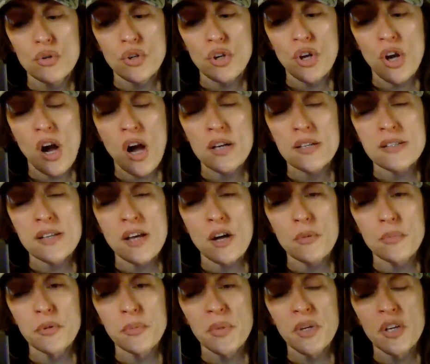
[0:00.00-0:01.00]
God is
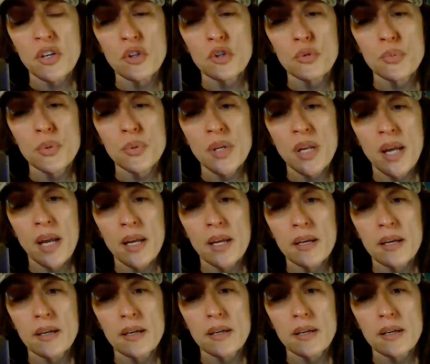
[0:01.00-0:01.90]
helping me illuminate